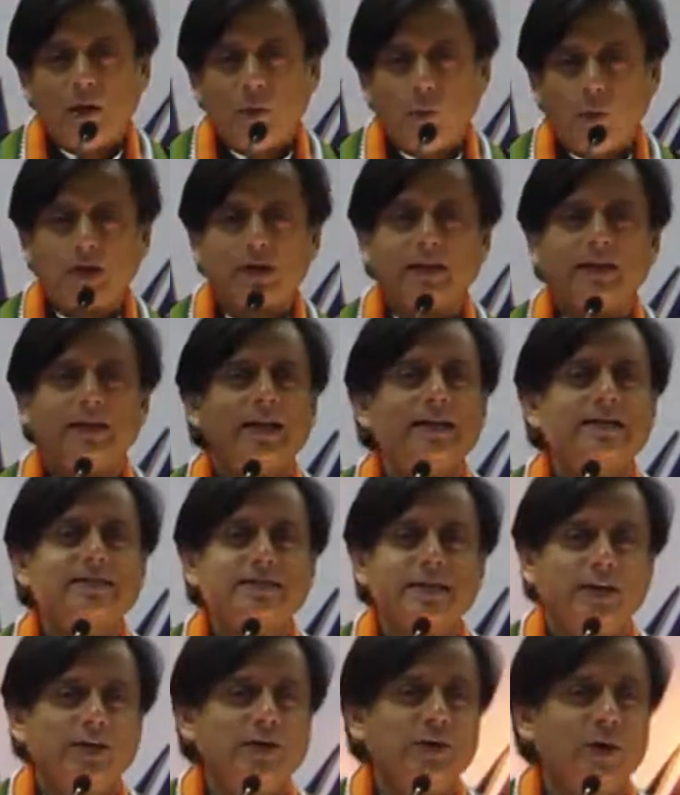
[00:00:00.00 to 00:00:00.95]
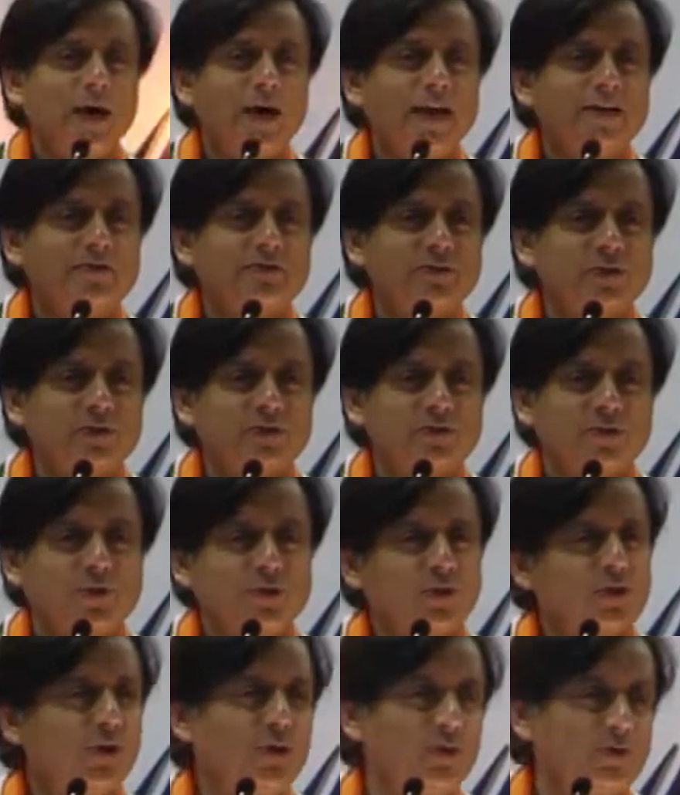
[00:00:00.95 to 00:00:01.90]
What can I tell you? I have sort of
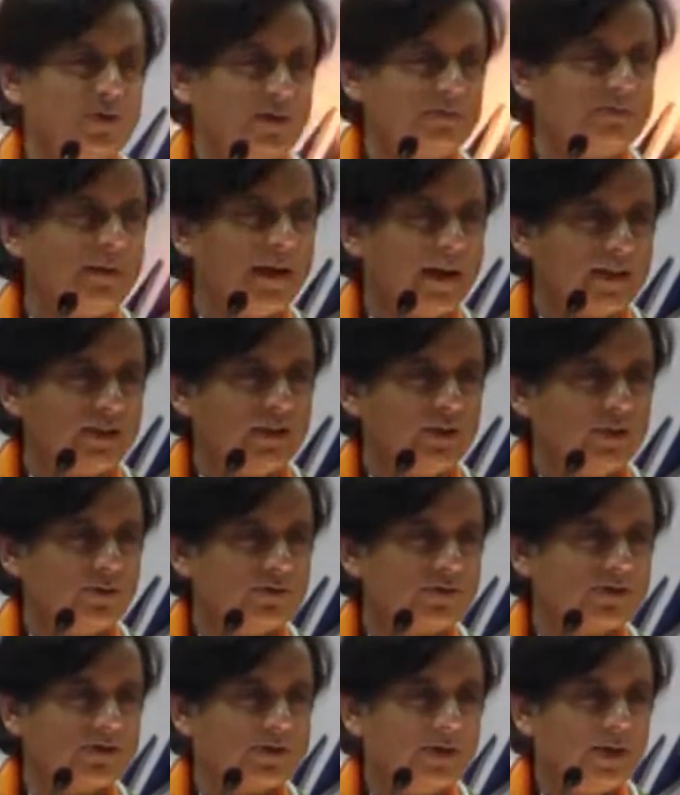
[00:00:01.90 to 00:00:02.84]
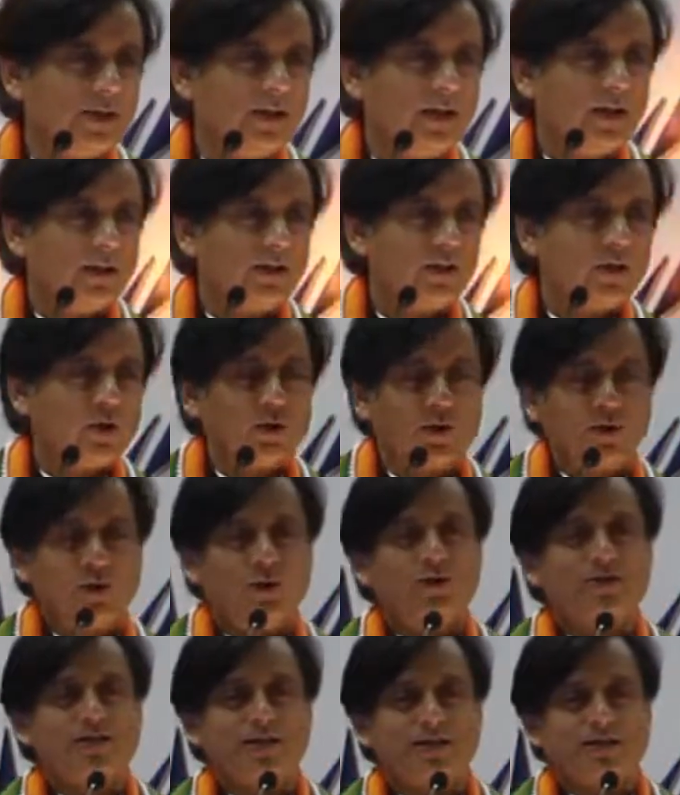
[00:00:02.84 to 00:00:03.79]
good news and bad news. The good
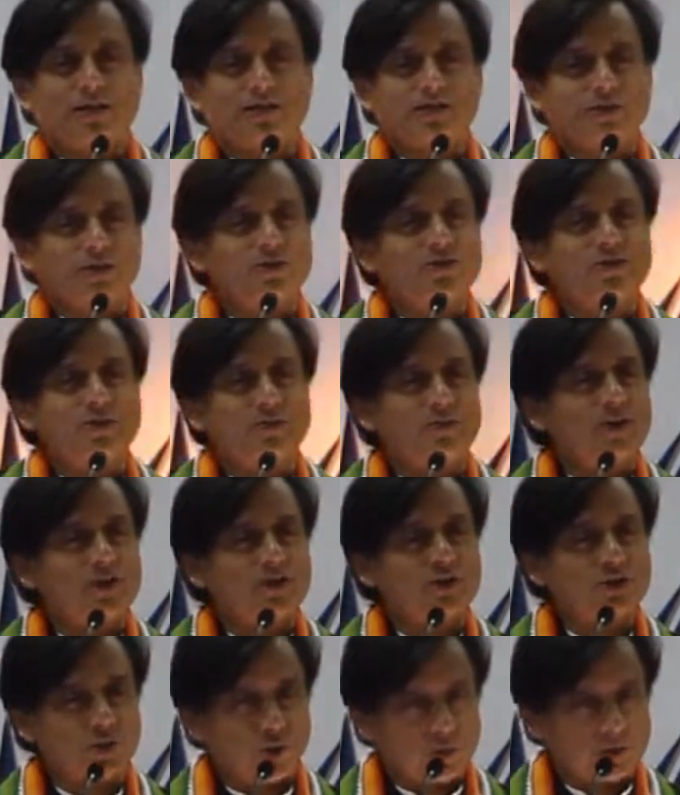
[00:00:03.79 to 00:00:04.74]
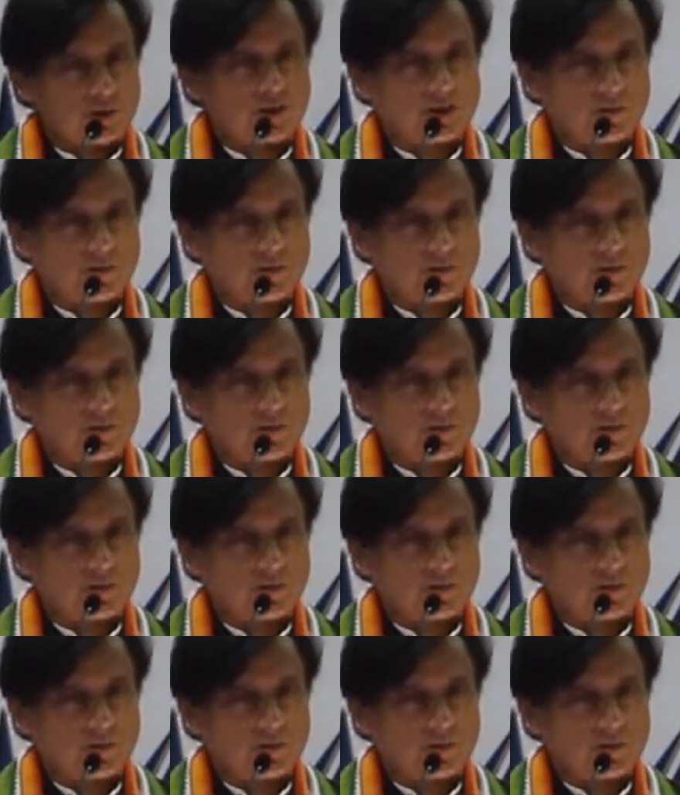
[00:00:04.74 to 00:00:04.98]
news is it's going to be a short